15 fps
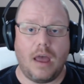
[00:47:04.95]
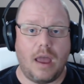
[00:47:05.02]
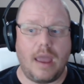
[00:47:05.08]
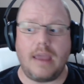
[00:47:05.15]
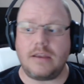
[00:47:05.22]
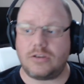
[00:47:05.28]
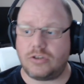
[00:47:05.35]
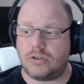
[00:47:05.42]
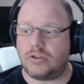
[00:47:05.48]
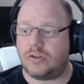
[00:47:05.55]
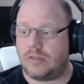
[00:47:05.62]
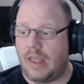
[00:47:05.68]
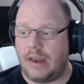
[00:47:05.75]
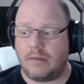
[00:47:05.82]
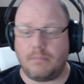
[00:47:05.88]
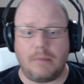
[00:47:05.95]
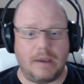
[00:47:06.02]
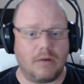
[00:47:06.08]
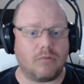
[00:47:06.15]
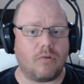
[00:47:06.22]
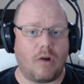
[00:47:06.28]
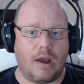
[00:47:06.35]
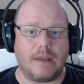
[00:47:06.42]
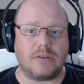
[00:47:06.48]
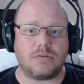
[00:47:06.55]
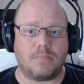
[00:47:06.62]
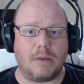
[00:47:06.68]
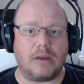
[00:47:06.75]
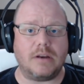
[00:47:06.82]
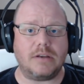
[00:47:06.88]
It's done me all right, to
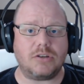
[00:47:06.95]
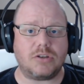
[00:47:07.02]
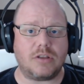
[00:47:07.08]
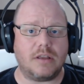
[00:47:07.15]
be honest.